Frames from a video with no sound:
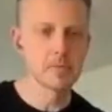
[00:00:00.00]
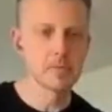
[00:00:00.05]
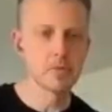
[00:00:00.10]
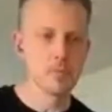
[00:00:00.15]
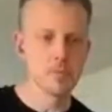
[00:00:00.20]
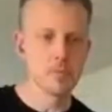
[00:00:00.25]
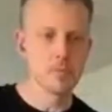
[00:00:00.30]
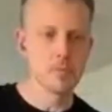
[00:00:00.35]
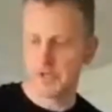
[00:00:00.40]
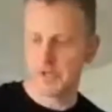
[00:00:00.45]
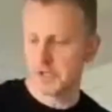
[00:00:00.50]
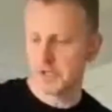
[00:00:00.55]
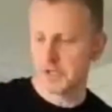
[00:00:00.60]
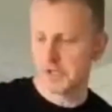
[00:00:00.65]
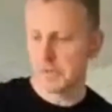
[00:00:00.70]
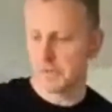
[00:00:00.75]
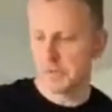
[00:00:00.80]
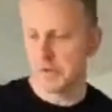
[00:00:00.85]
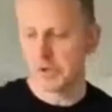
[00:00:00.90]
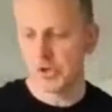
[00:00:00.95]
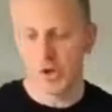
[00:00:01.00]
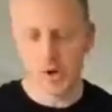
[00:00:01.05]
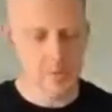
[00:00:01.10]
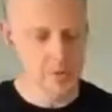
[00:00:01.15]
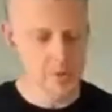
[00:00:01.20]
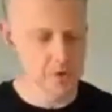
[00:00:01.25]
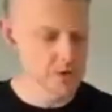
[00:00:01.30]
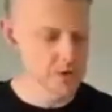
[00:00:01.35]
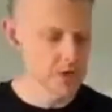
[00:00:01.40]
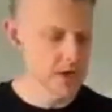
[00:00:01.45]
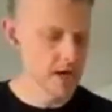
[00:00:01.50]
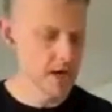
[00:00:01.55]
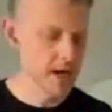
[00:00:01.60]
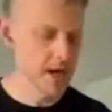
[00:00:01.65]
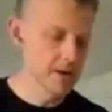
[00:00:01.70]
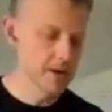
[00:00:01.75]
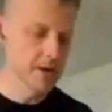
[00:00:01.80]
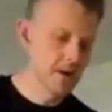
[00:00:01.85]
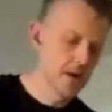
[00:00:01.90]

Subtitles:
but I'm just going to take my time with you today.